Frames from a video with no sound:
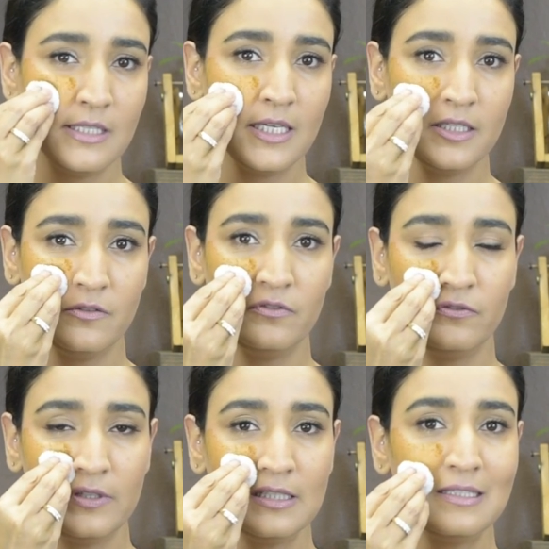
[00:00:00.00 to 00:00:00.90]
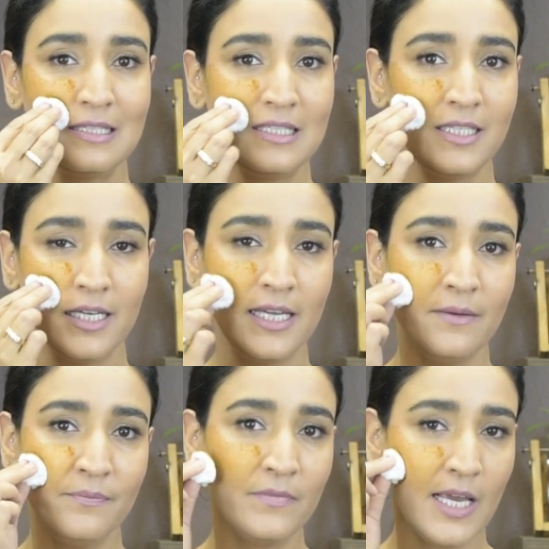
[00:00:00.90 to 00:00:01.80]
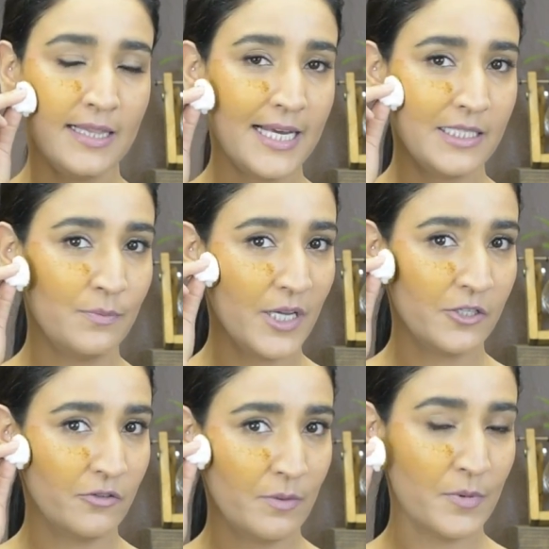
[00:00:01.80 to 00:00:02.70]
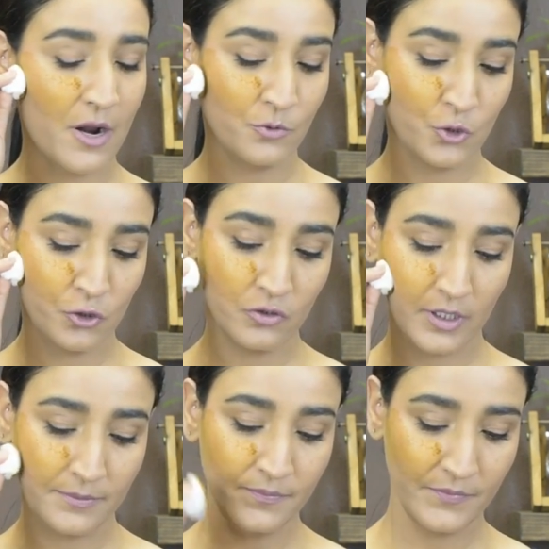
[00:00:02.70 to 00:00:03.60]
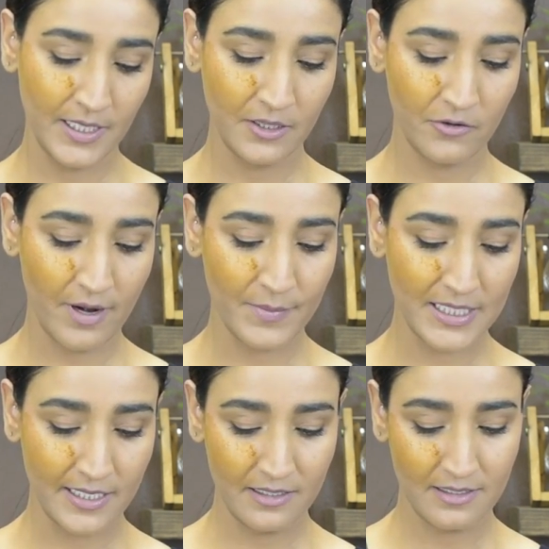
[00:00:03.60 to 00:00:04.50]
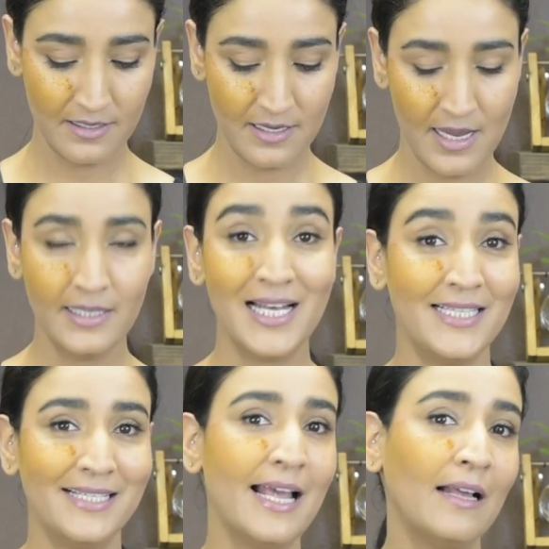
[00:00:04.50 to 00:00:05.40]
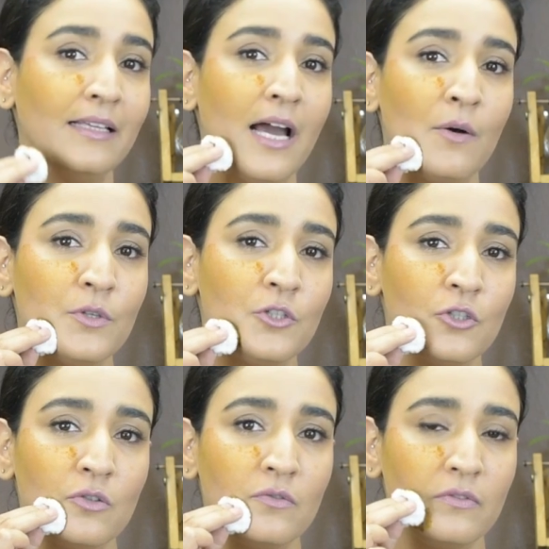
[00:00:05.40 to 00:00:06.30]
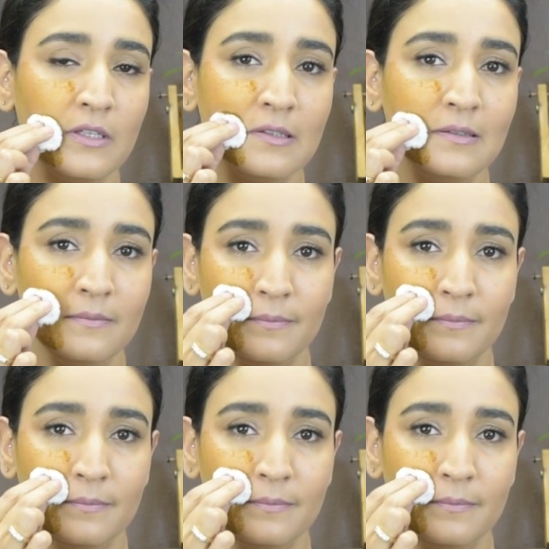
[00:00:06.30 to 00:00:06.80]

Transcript: that it feels sticky, and that's because of the brown sugar in the remedy, and that's exactly how it should feel.